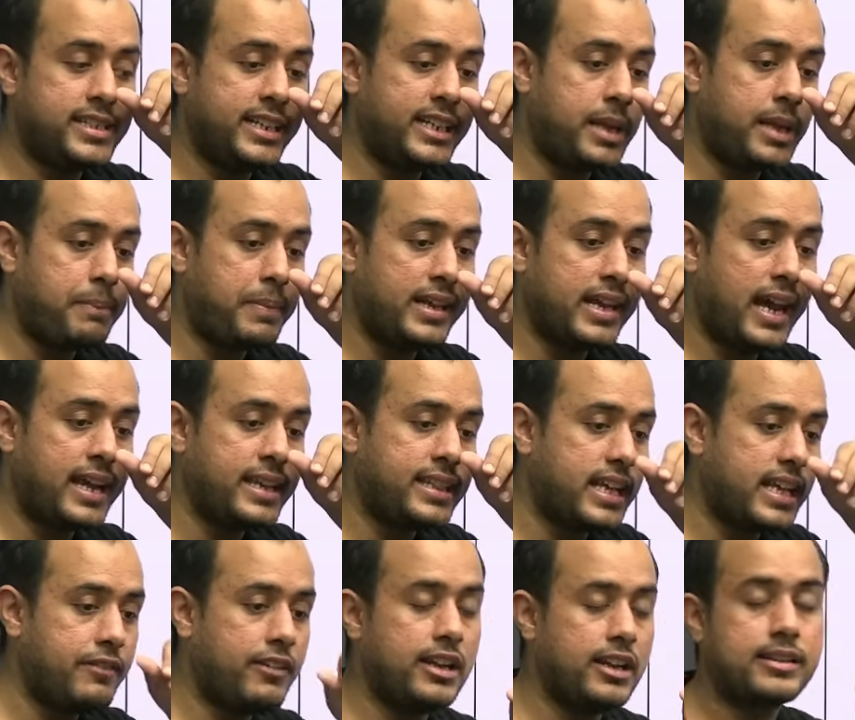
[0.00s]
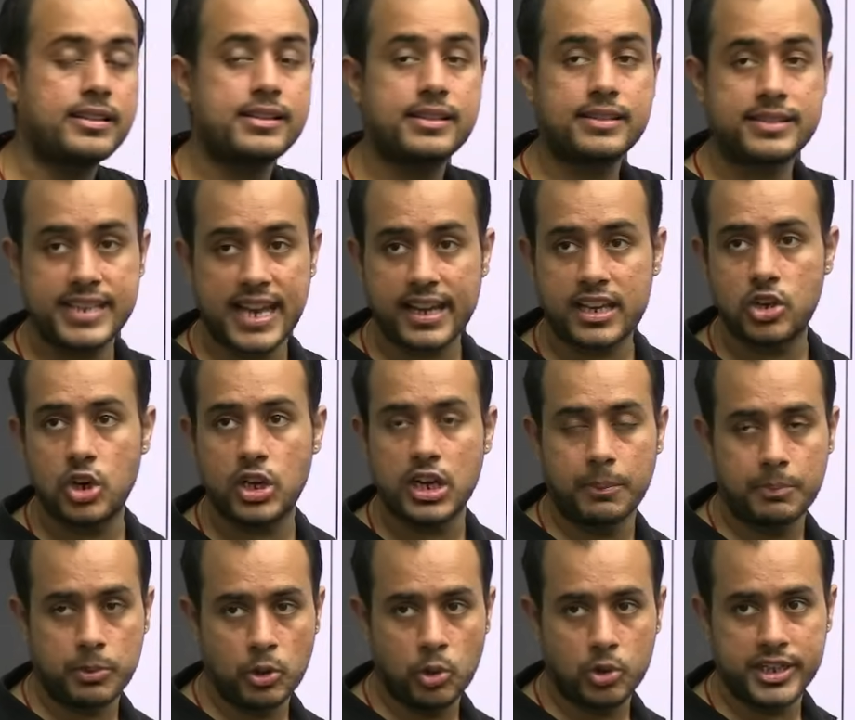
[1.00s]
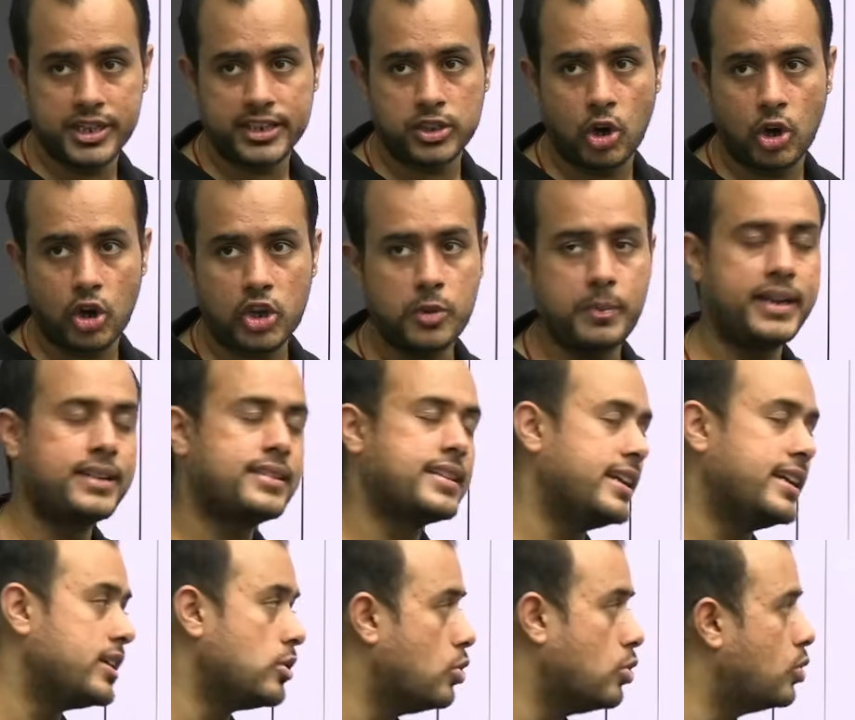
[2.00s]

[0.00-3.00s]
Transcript: GT, PI, they will check your uploaded documents, and